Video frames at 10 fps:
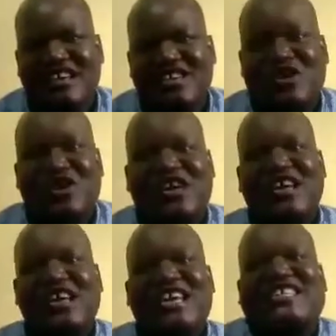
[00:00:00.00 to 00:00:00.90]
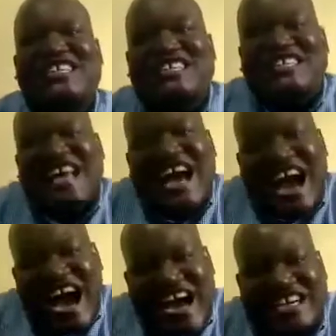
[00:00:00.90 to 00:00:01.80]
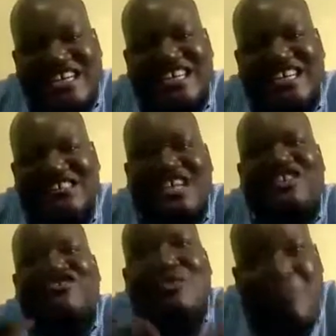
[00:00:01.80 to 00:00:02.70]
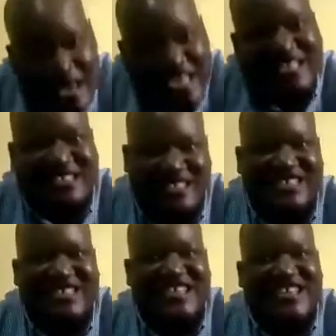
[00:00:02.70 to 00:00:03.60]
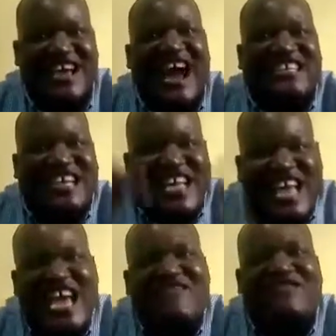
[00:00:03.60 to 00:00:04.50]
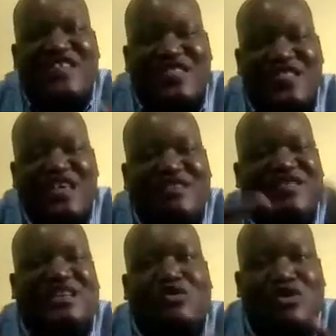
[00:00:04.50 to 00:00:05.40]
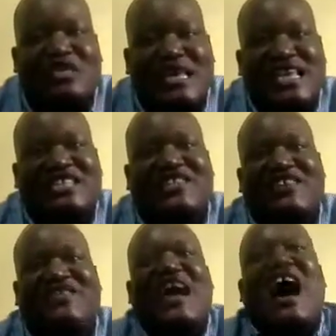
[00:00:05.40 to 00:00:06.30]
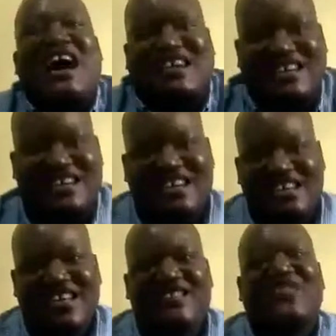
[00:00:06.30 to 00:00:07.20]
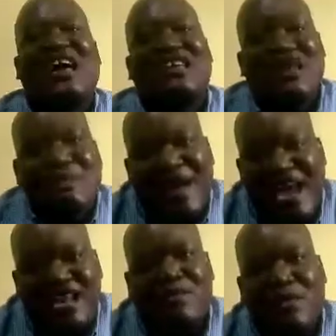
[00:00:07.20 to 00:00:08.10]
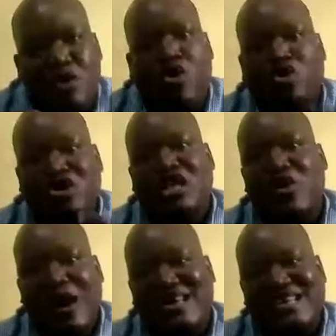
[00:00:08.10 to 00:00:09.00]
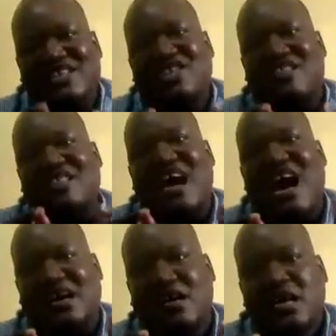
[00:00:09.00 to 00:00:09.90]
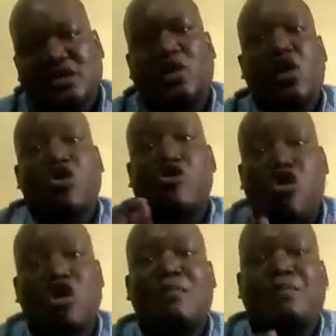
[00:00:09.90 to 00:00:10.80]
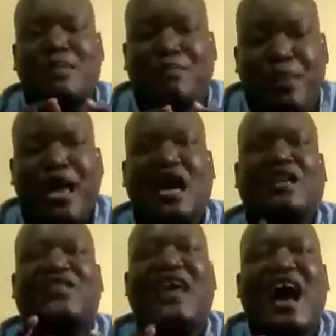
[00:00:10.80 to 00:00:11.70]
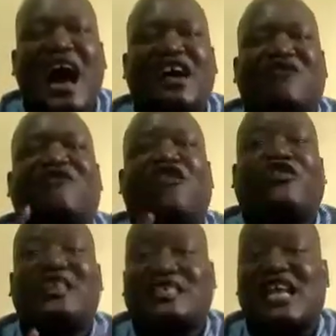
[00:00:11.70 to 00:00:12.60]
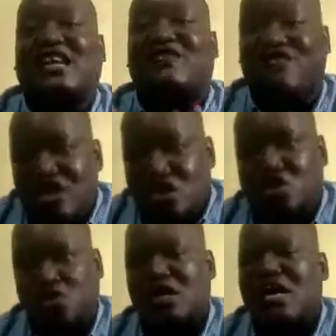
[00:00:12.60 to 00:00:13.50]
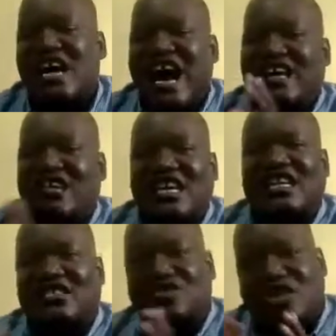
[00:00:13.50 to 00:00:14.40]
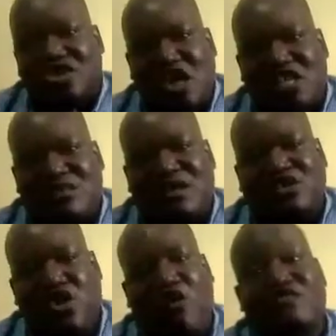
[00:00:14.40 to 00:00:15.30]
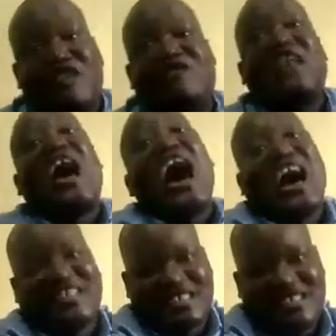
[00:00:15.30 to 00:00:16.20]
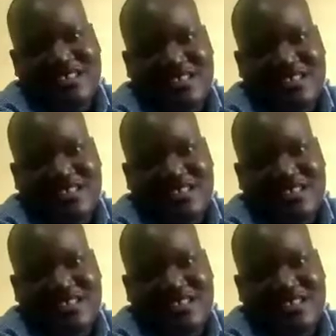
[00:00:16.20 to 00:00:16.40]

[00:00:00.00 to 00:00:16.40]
So it is the ark that remains, and everything that was inside the ark they remained because they were inside the ark. So God prepared the ark for the salvation against the judgment of the flood.